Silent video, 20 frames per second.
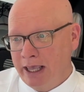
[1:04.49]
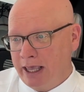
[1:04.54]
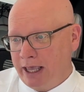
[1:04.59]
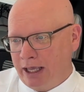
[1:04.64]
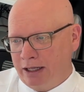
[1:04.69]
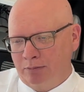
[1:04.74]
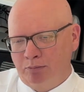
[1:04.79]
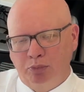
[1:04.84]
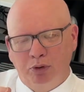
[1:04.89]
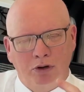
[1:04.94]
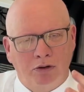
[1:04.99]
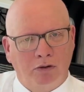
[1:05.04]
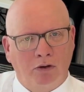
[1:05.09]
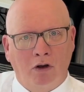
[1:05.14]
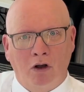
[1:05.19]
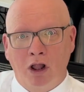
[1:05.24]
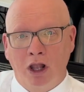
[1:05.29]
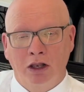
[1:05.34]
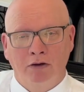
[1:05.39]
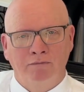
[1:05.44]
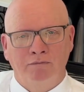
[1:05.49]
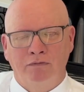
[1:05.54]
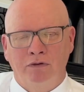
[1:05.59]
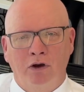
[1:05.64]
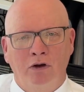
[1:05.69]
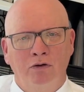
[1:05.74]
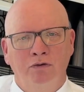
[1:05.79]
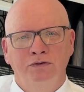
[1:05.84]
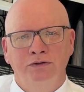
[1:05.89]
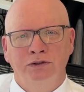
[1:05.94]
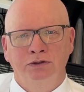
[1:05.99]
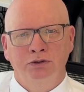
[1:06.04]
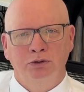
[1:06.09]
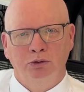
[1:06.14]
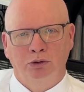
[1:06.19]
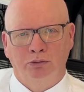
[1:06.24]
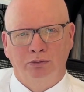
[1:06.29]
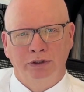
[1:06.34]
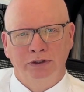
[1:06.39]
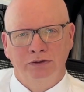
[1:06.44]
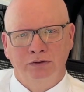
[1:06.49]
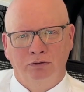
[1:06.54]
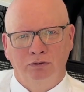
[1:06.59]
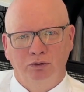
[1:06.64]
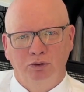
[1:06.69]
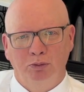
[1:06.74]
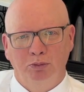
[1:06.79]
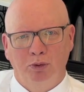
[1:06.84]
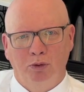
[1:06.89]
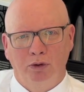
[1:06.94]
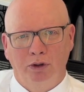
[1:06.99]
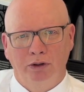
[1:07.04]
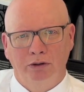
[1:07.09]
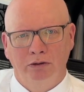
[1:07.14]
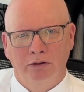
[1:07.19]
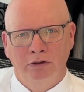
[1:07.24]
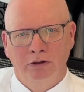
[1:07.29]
and put all of those into a research report.